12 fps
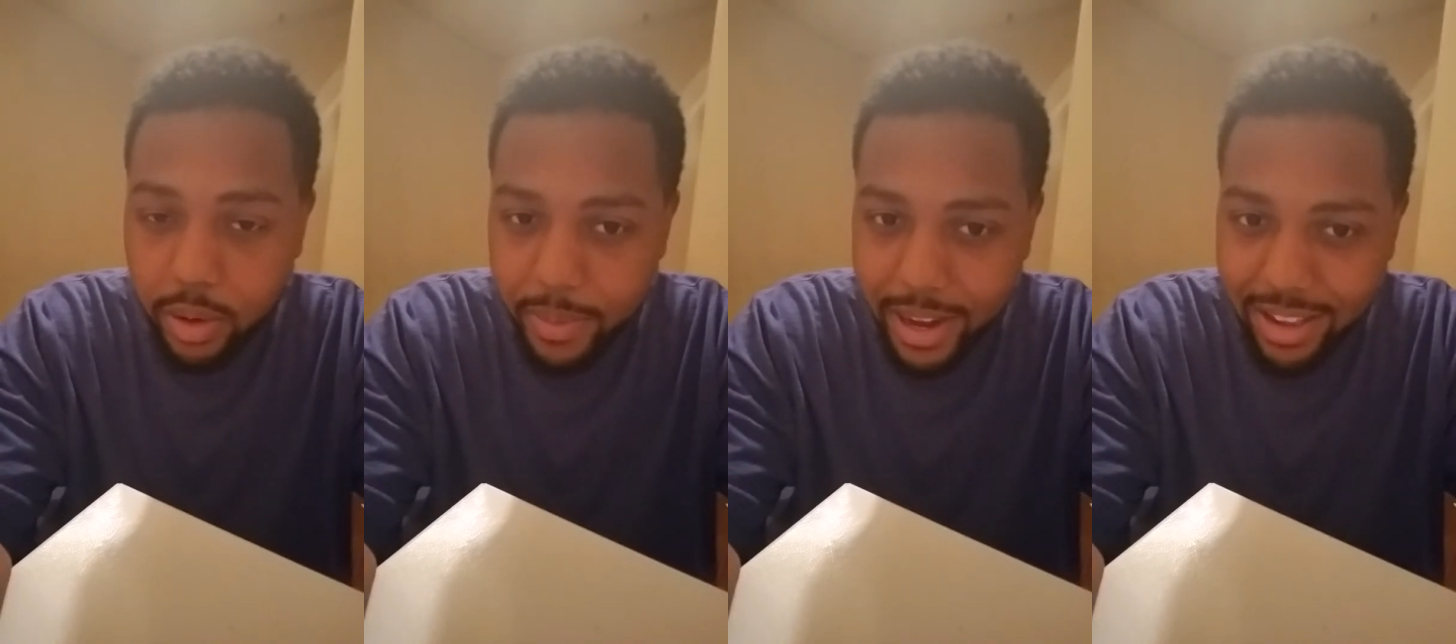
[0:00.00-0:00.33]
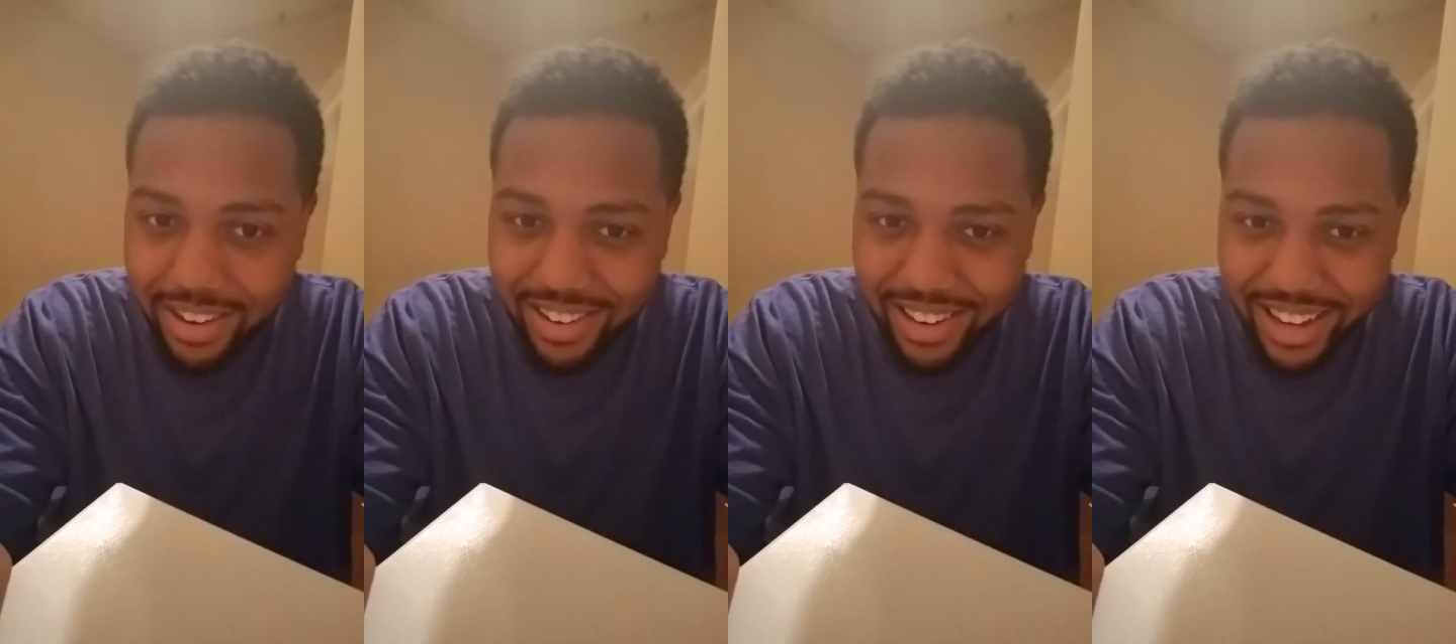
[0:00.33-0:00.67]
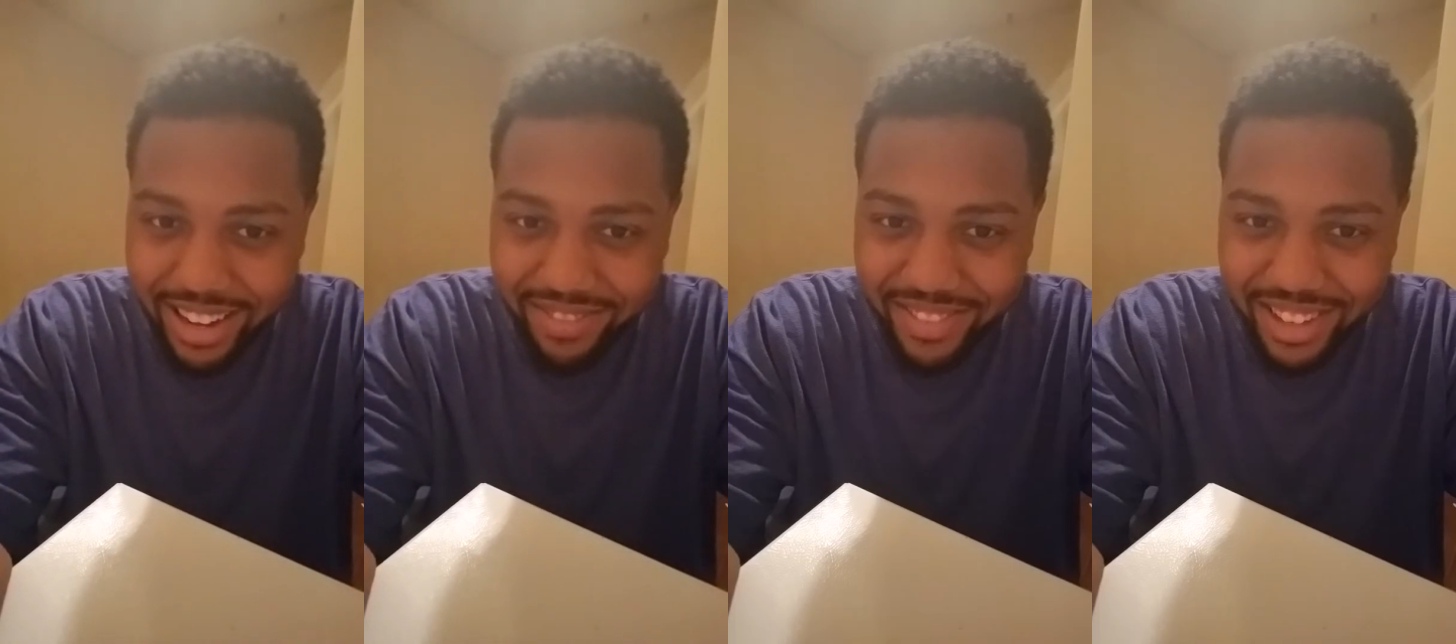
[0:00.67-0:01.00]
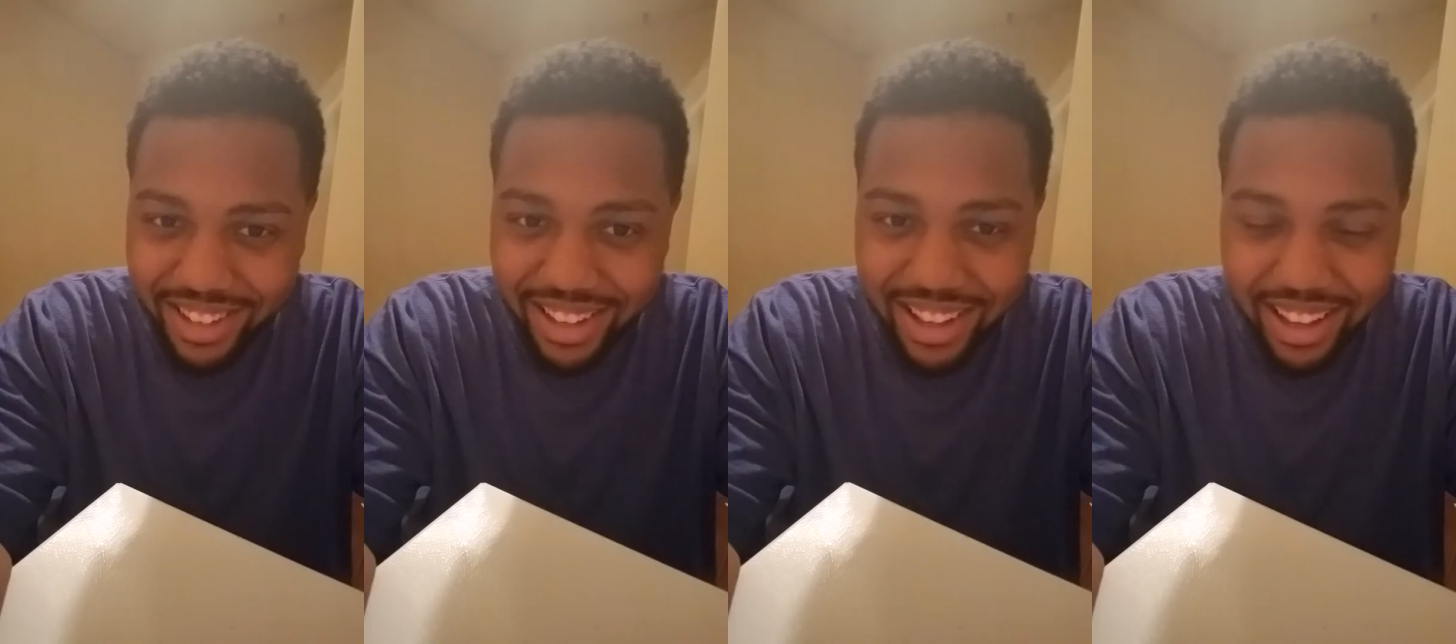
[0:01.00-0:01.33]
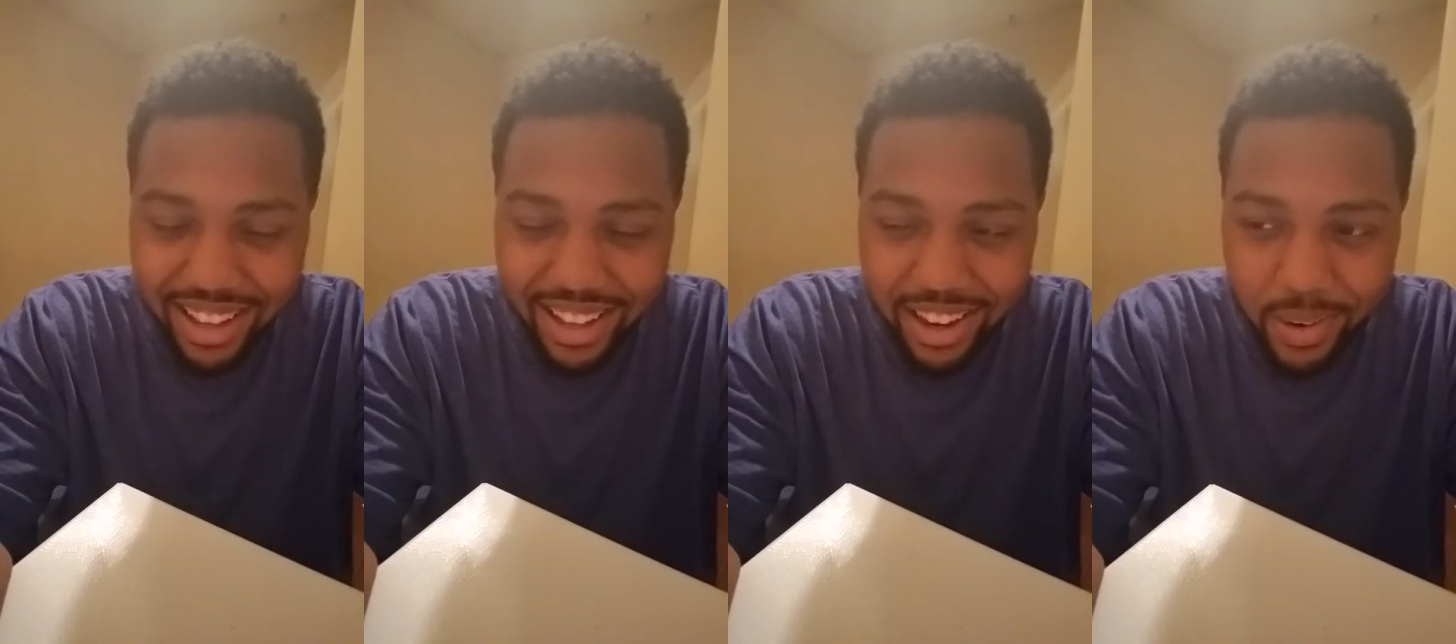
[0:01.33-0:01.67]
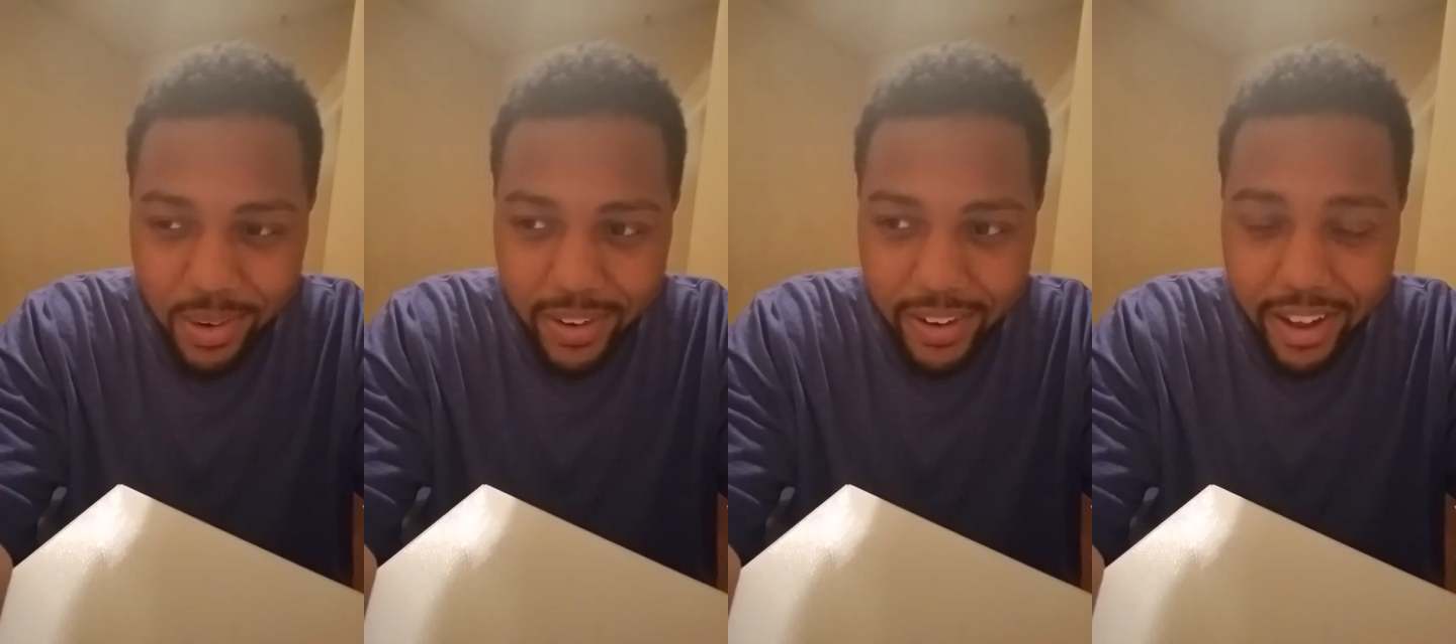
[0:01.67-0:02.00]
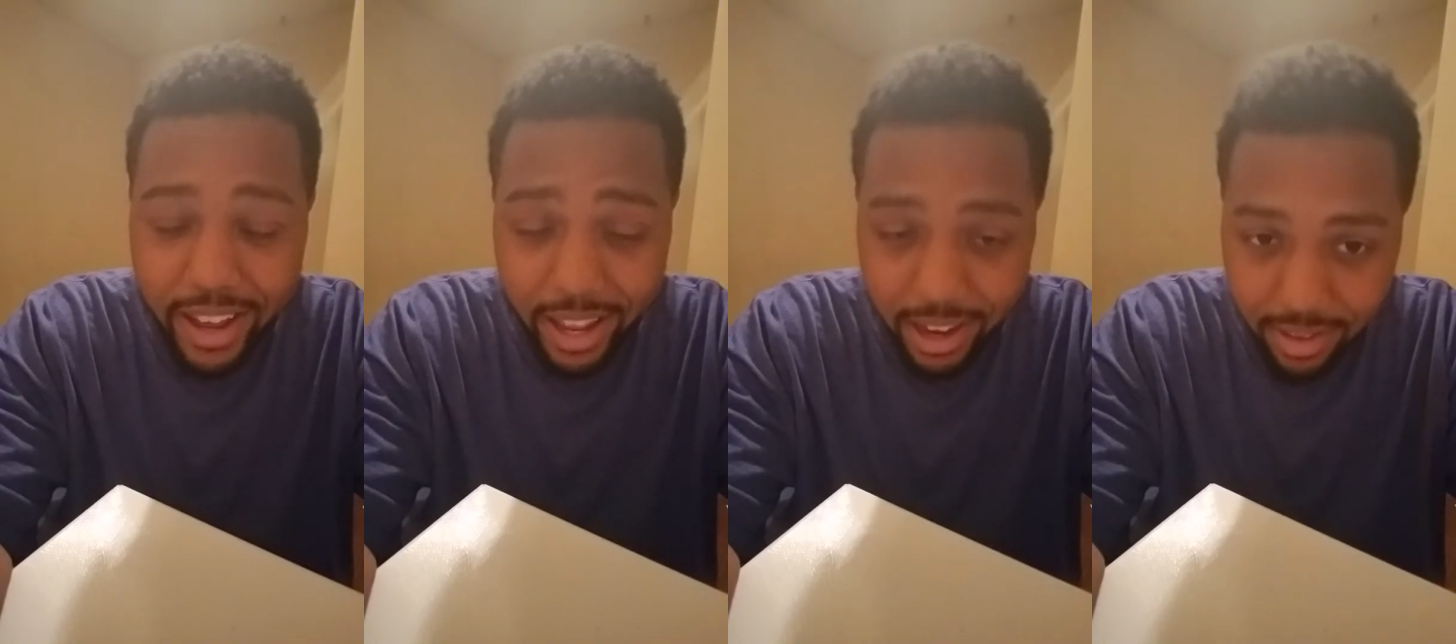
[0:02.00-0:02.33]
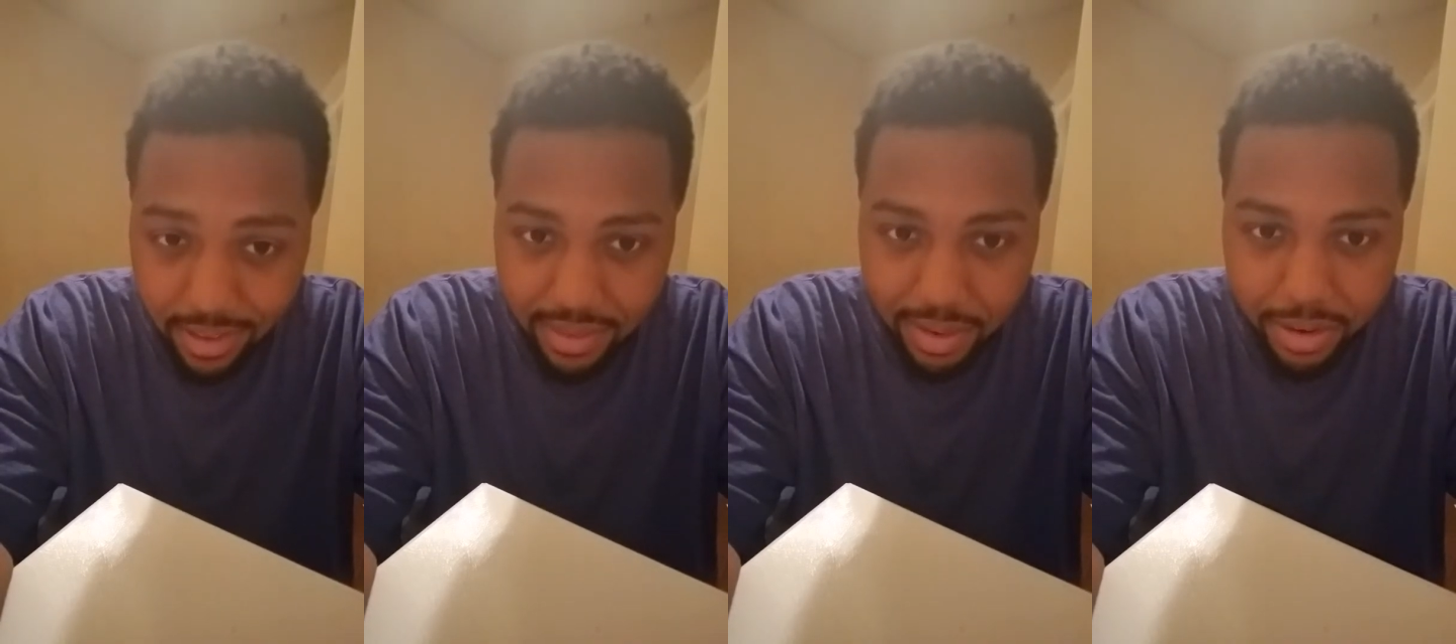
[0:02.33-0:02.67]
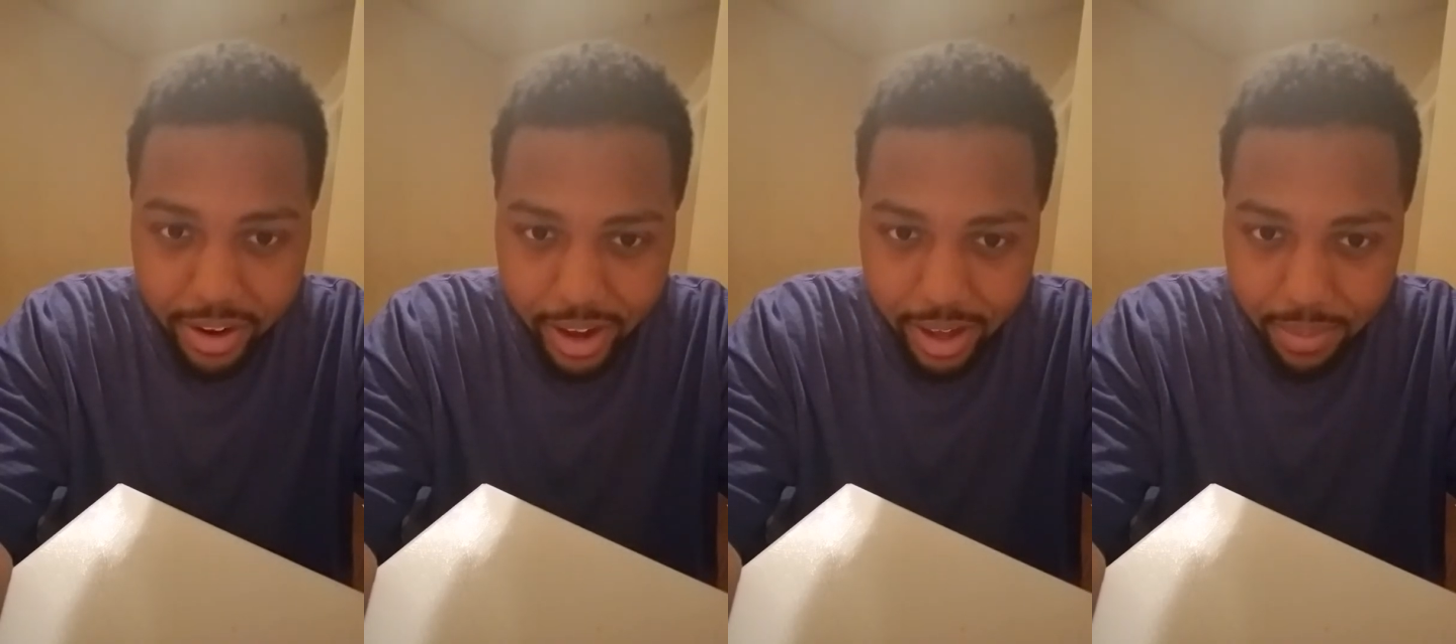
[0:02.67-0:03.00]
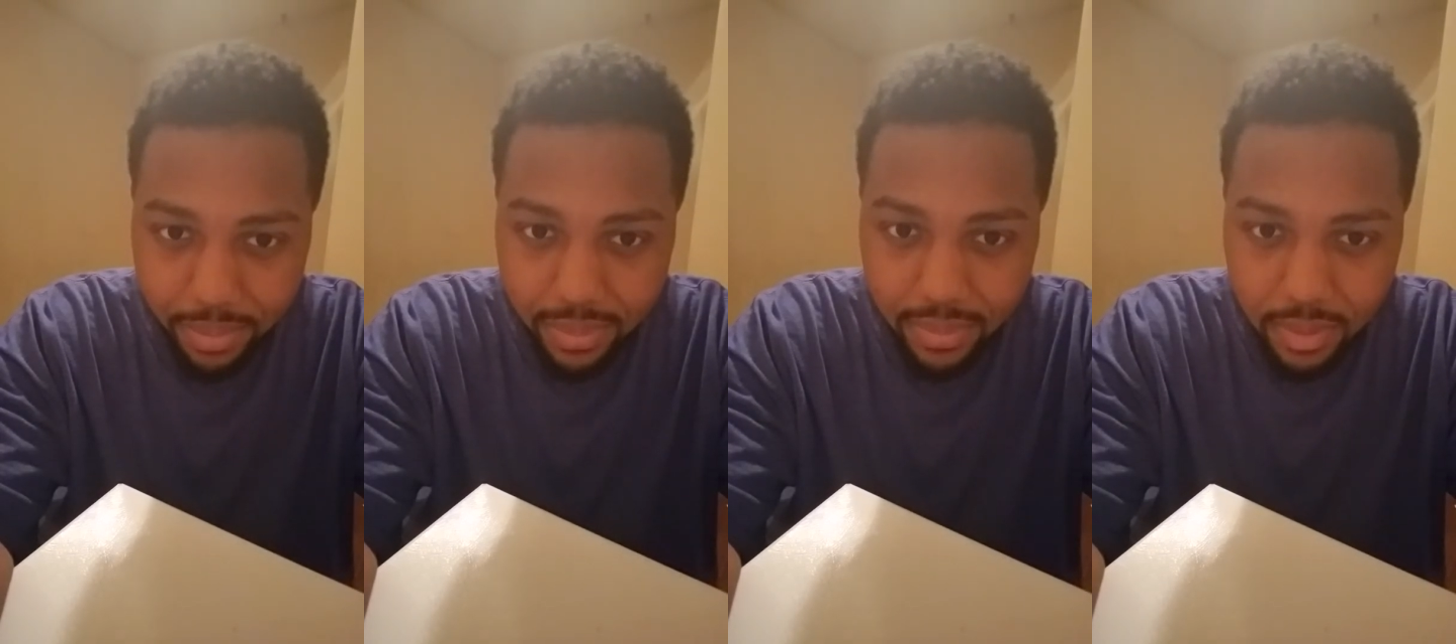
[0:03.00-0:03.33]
Ballad on Live Me, and Instagram,